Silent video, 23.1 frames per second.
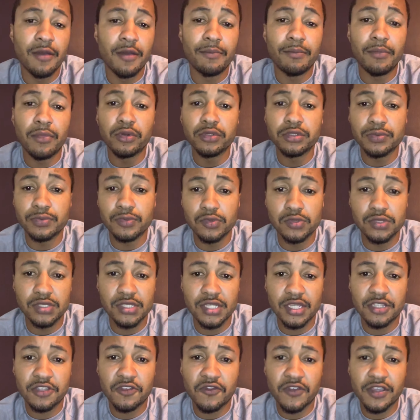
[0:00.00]
multiple
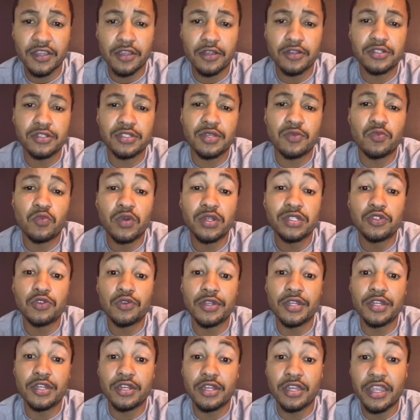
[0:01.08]
six figures and what you
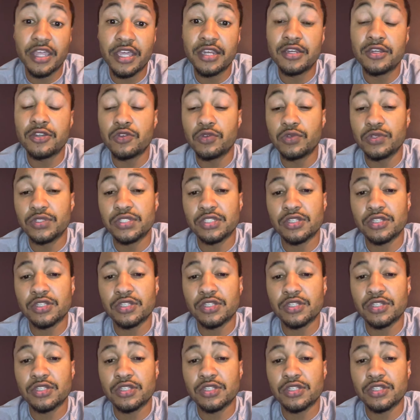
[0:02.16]
can then do is